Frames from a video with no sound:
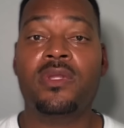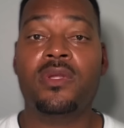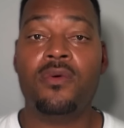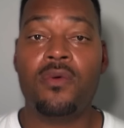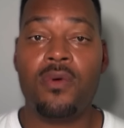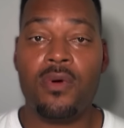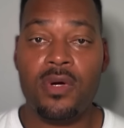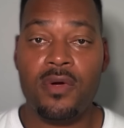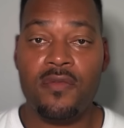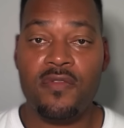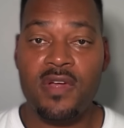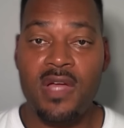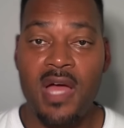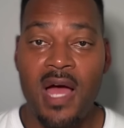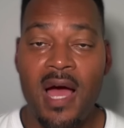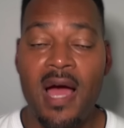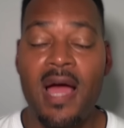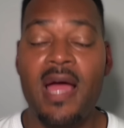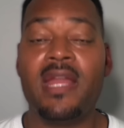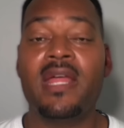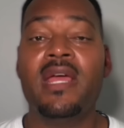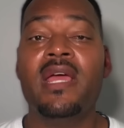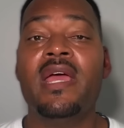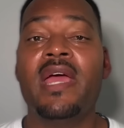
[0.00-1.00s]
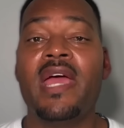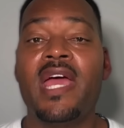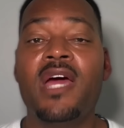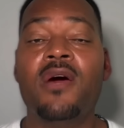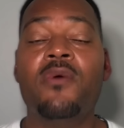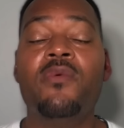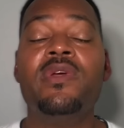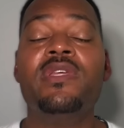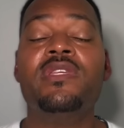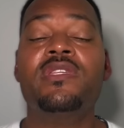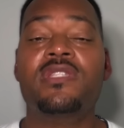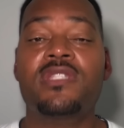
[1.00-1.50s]
the word of God. And
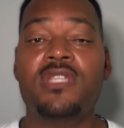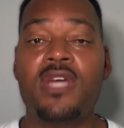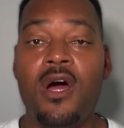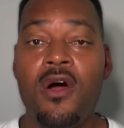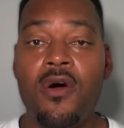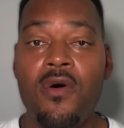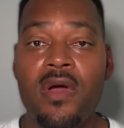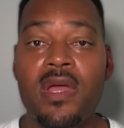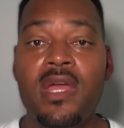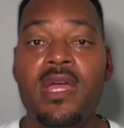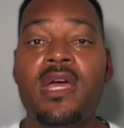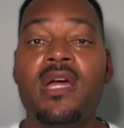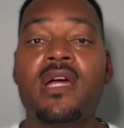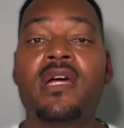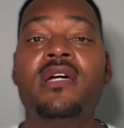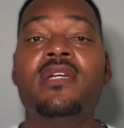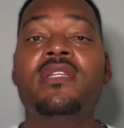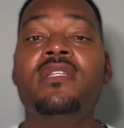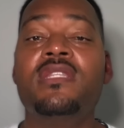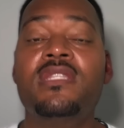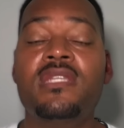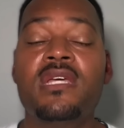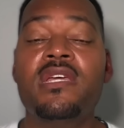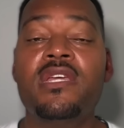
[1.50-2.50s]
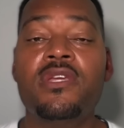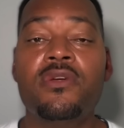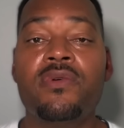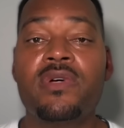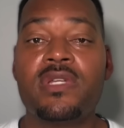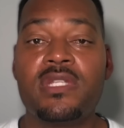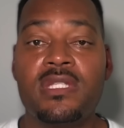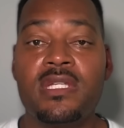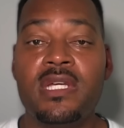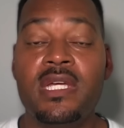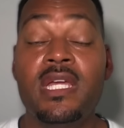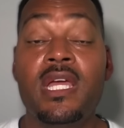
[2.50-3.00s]
we saw it
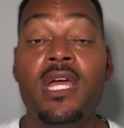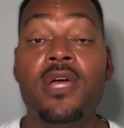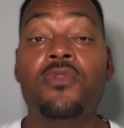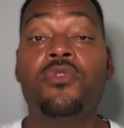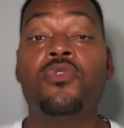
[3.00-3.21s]
continuously